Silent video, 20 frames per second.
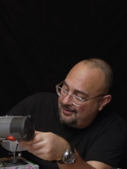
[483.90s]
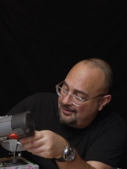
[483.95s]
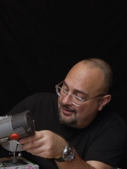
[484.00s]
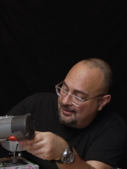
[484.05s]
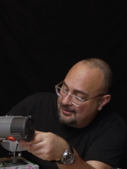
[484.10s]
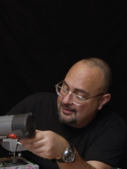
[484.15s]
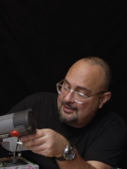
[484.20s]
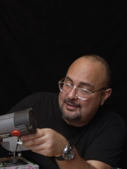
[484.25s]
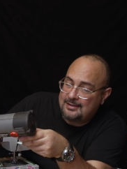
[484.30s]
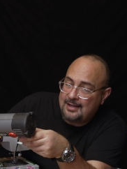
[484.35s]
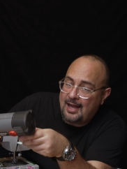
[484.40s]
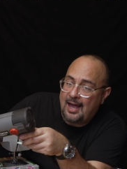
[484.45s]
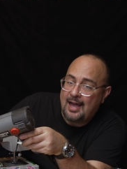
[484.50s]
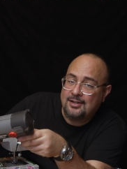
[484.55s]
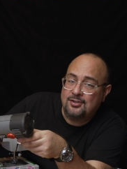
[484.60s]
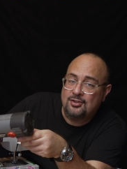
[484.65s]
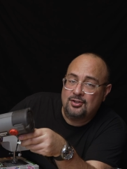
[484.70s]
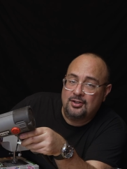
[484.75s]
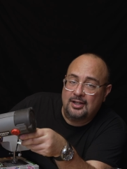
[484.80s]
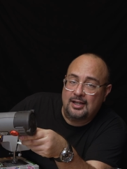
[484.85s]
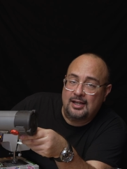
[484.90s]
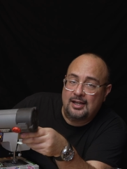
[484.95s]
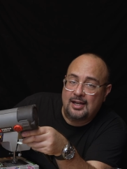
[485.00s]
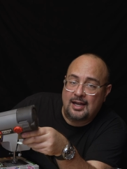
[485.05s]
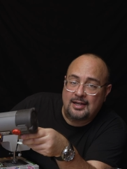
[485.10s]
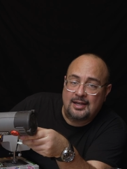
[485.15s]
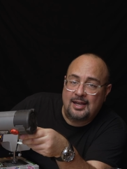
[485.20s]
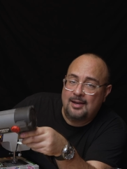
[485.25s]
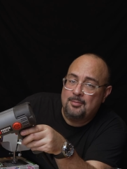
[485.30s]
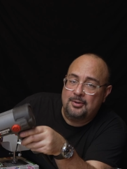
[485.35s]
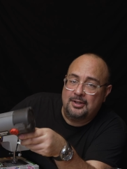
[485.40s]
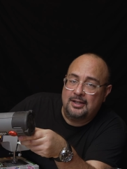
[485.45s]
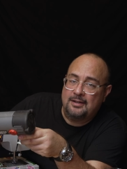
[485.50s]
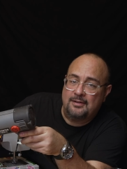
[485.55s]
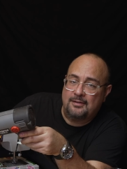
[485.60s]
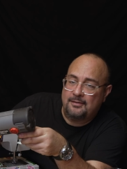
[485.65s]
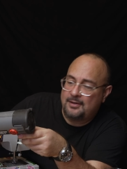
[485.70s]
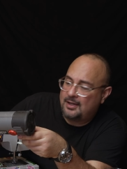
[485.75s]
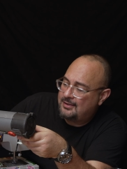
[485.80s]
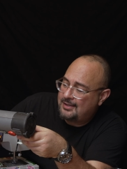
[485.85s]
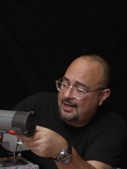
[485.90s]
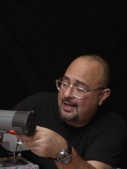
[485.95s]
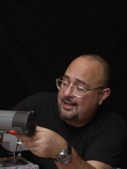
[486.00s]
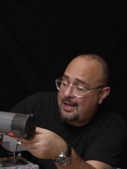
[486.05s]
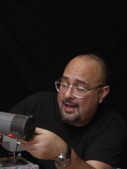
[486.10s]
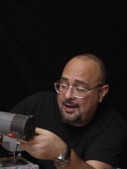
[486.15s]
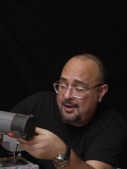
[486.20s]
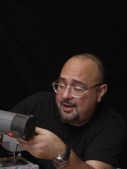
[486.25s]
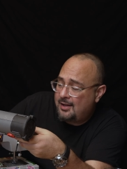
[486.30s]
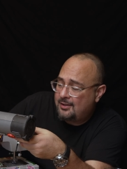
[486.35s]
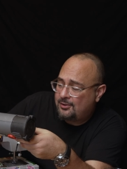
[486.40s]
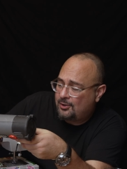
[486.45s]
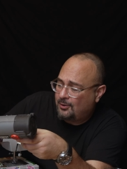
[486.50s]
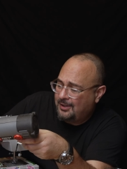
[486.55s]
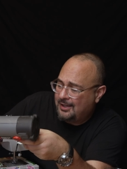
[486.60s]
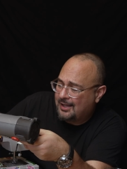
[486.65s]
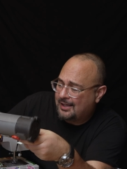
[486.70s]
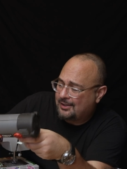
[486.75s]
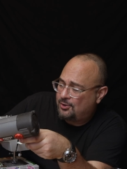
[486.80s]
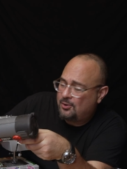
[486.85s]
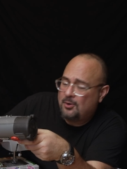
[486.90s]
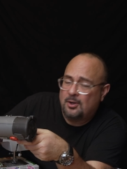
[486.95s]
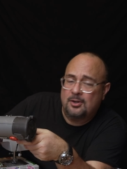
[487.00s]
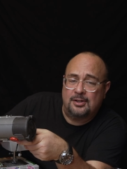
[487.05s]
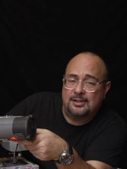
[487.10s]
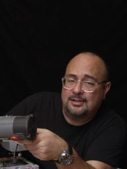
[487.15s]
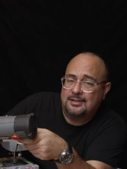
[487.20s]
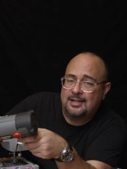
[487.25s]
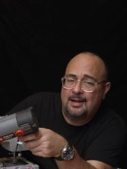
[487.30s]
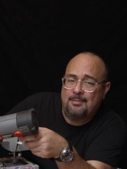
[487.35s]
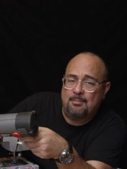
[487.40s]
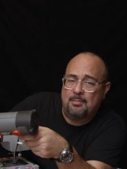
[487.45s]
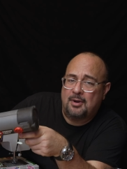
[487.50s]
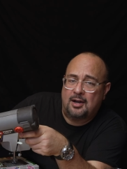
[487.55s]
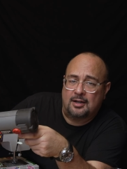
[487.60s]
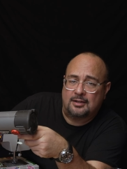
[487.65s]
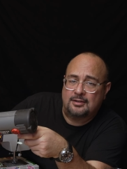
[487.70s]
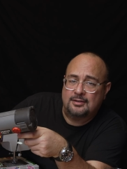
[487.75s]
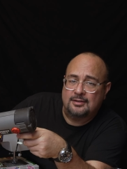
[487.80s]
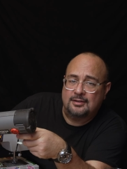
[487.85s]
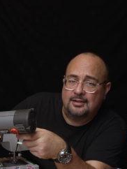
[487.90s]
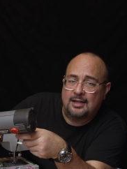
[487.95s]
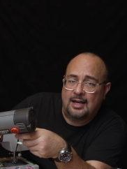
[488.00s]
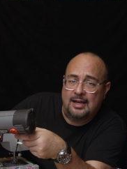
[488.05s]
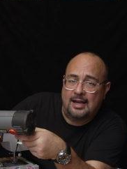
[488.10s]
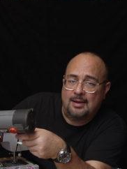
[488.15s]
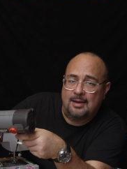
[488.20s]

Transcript: This is actually, I can't believe it. It's only like $210 on